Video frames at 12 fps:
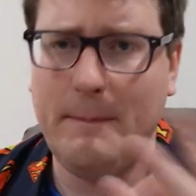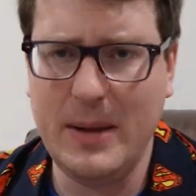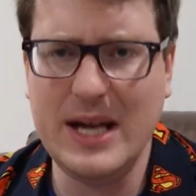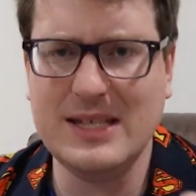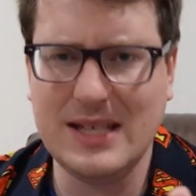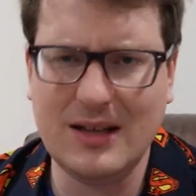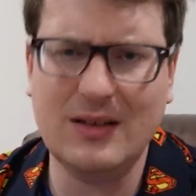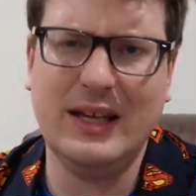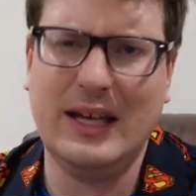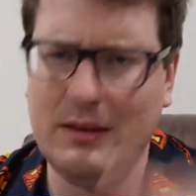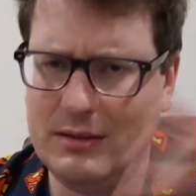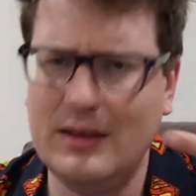
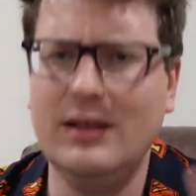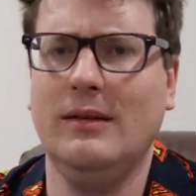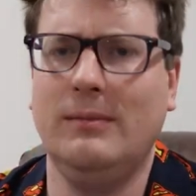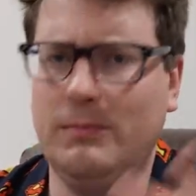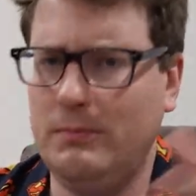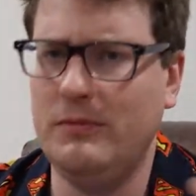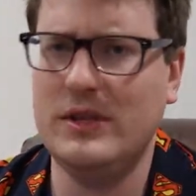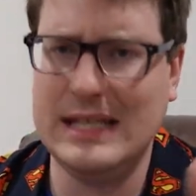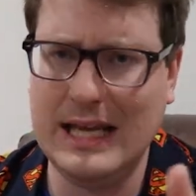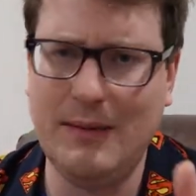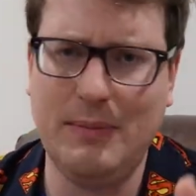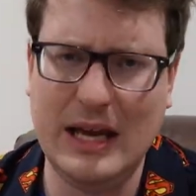Basically, the
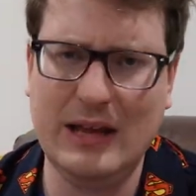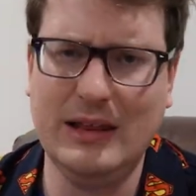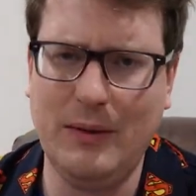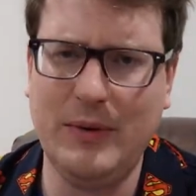sneak peek that